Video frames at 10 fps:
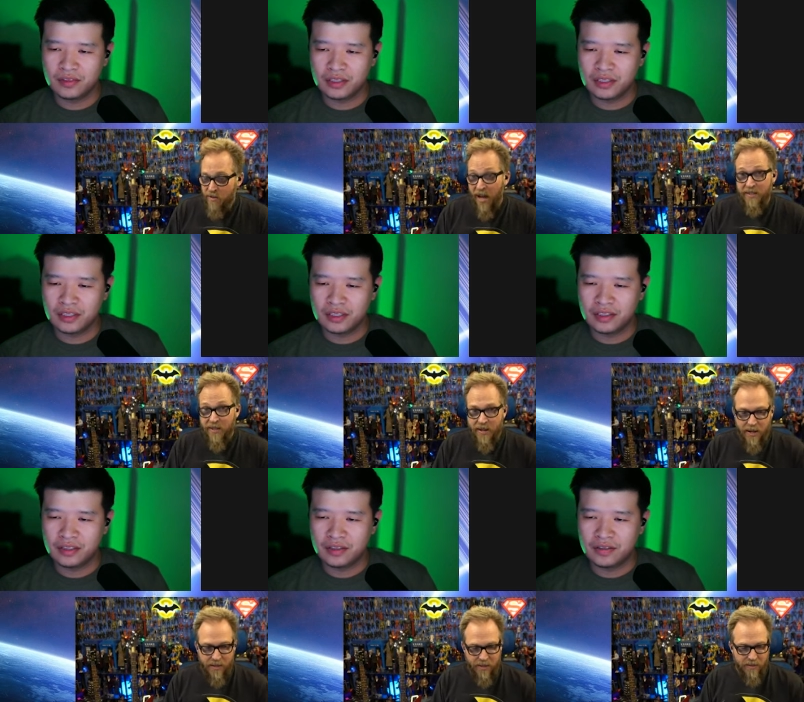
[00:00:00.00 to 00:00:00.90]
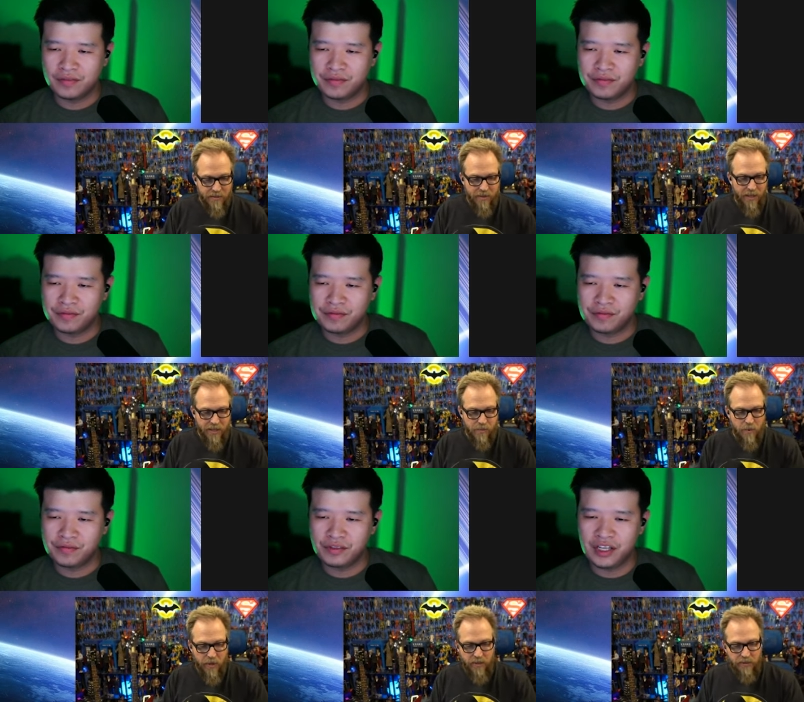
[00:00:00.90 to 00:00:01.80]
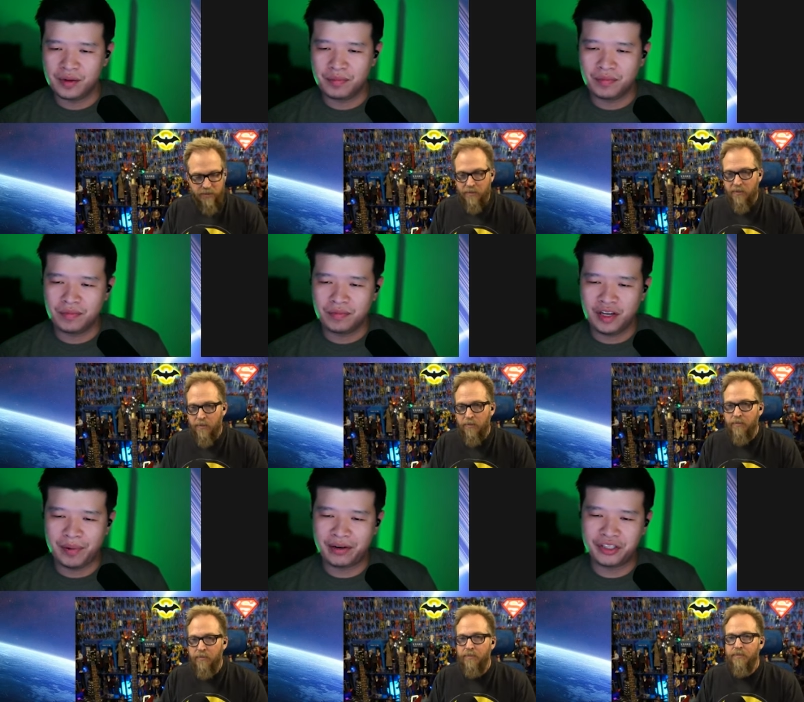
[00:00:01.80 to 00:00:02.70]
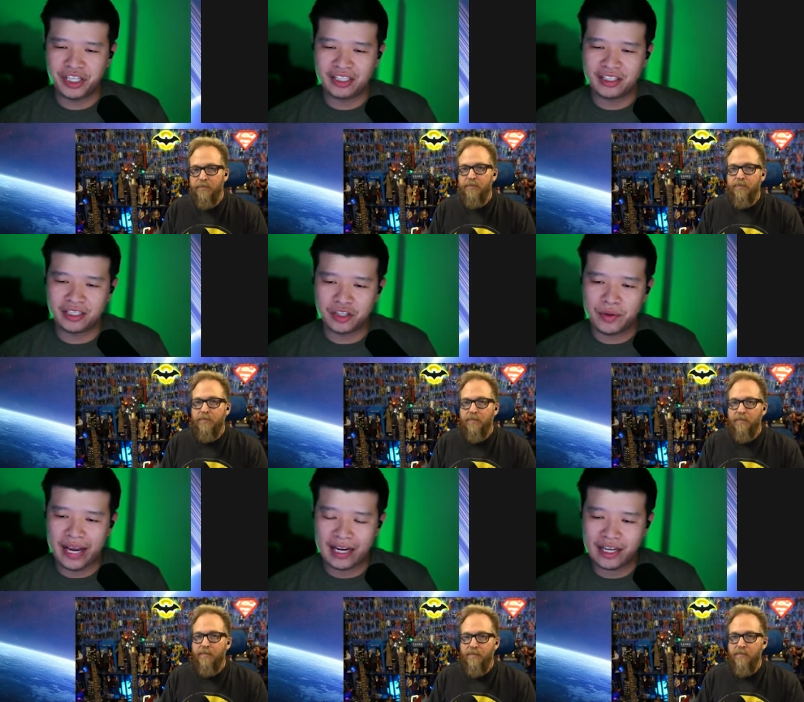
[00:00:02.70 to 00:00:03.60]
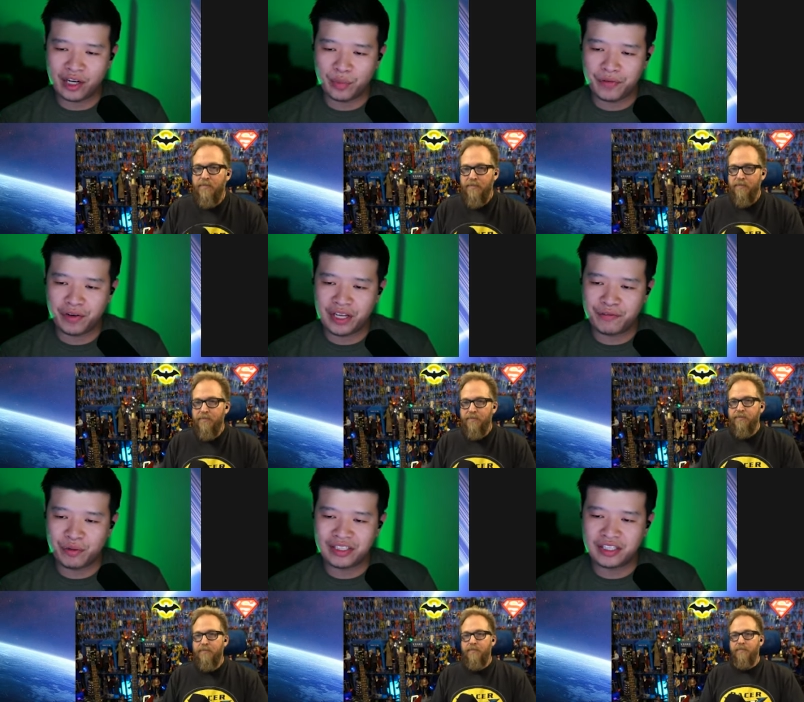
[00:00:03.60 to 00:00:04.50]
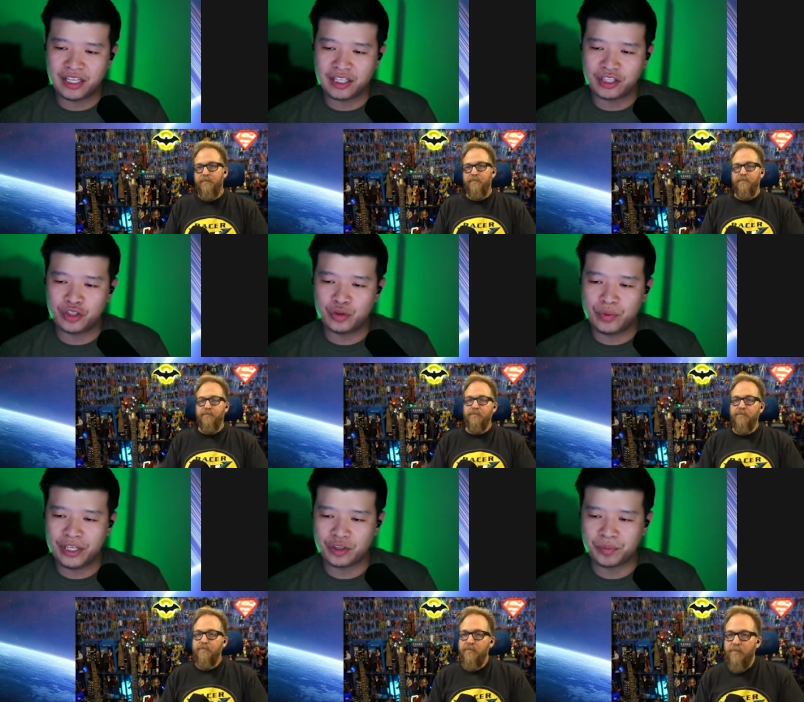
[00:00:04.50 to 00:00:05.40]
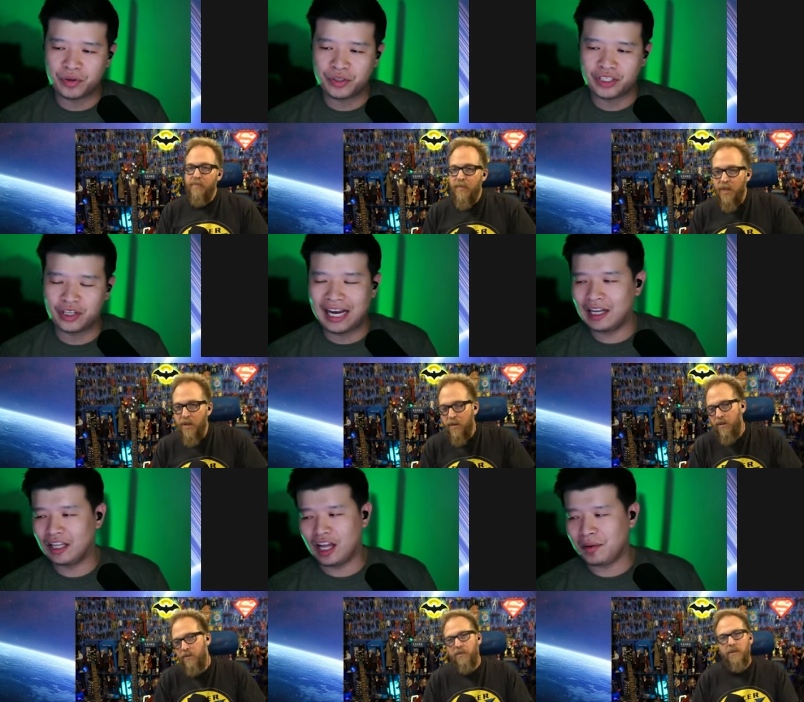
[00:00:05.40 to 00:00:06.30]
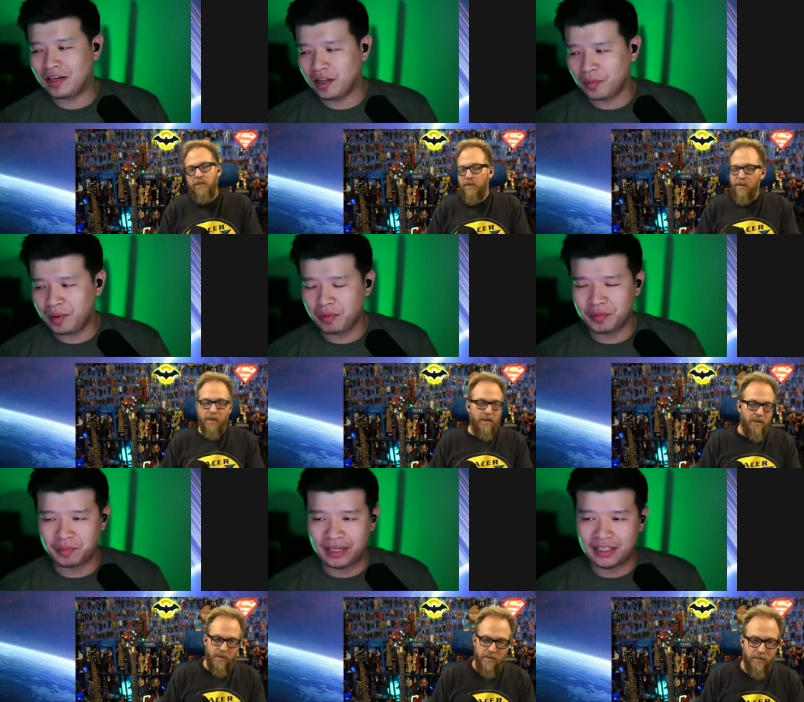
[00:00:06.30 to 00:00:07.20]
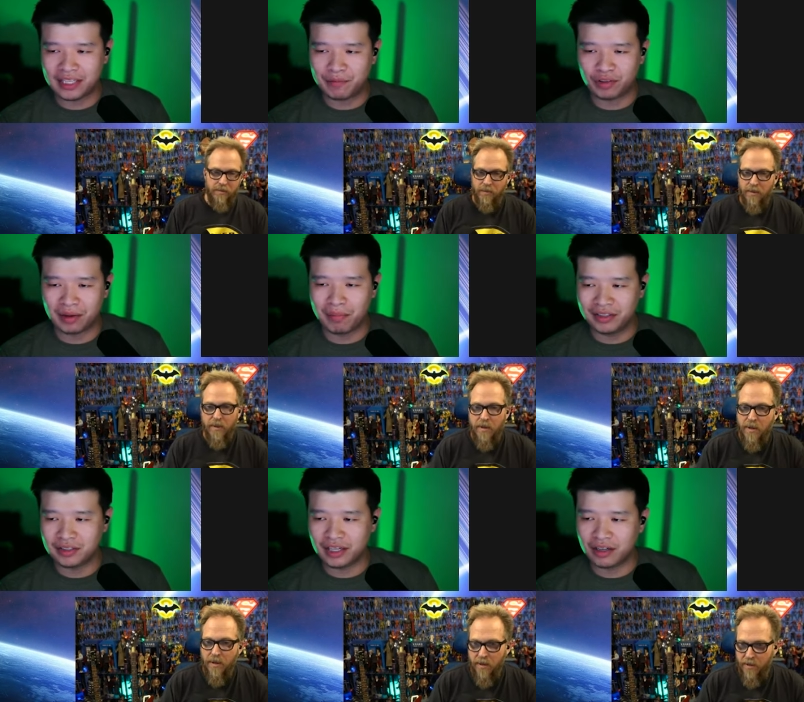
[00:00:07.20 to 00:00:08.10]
Speaker 1: not saying anything at this point. Yeah.
Speaker 2: Yeah, Perry Tran says that you can't get a refund if you exceeded the two weeks of purchase. So yeah, a lot and a lot of people have been playing this game for like months now.